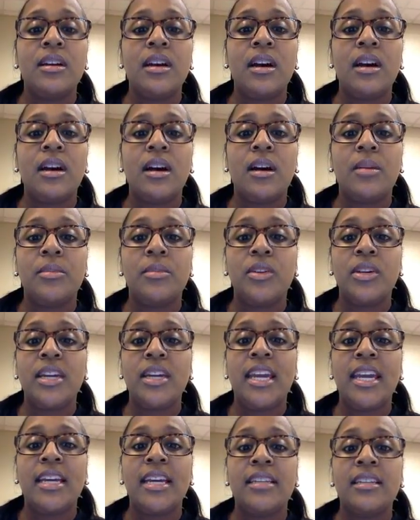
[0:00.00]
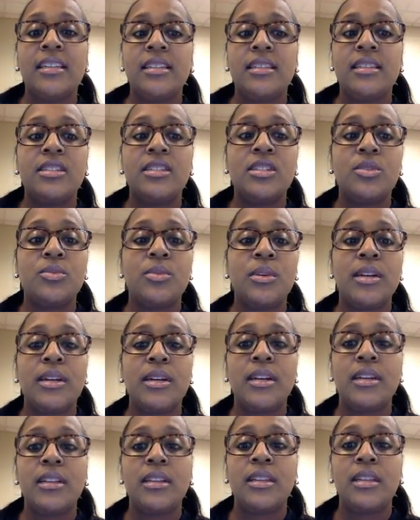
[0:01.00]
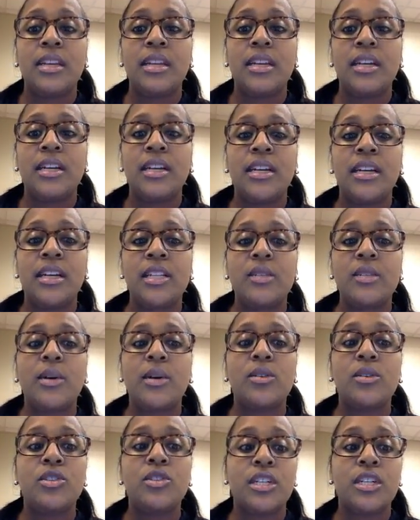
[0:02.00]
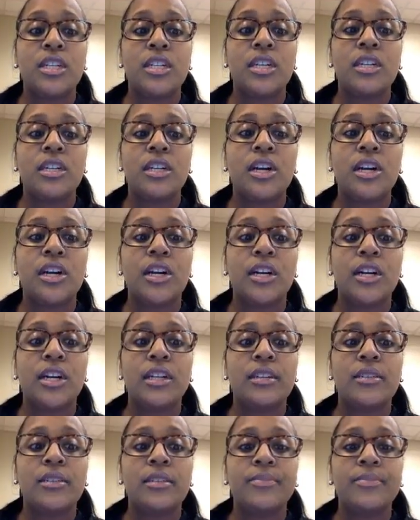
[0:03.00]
Uganda, this is where their exposure occurred.